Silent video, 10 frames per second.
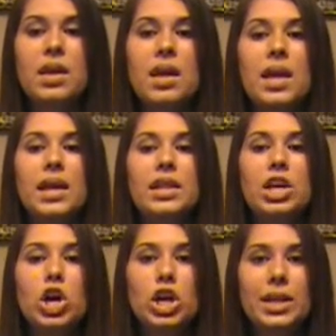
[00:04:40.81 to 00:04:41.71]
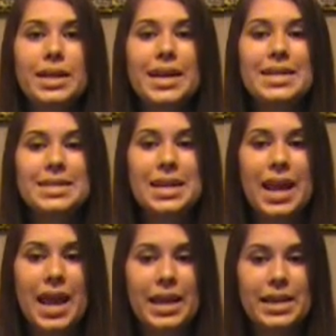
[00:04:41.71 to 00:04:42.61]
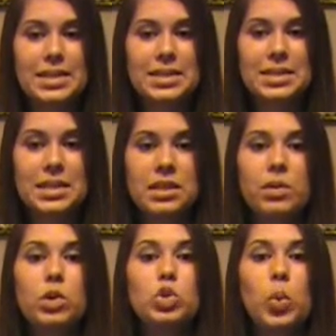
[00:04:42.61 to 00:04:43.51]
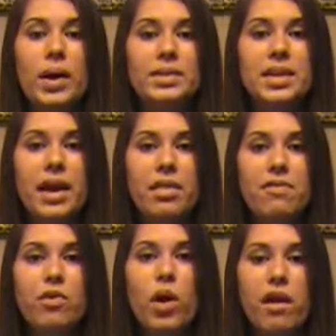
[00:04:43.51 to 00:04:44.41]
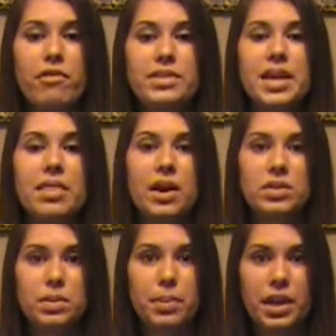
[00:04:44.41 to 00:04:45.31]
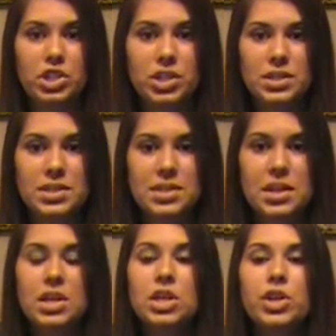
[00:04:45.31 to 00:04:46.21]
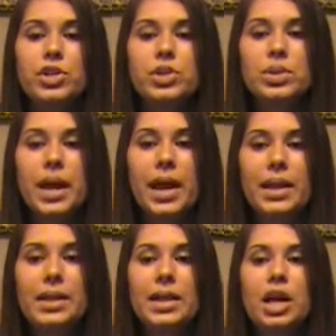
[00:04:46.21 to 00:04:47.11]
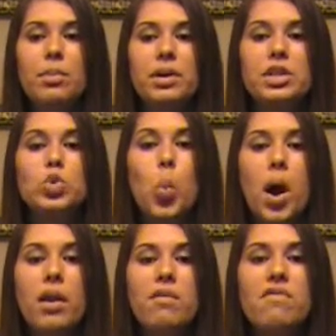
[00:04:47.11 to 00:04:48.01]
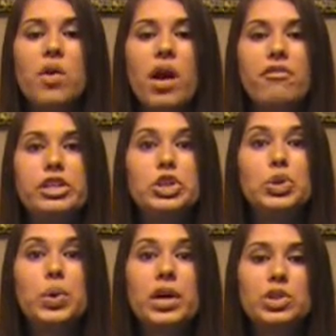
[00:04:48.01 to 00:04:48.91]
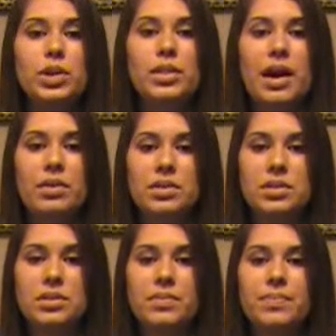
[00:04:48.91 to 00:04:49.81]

In the early 1980s, there was 1 death for every 10,000 patients. Today, that number is 1 for every 200,000.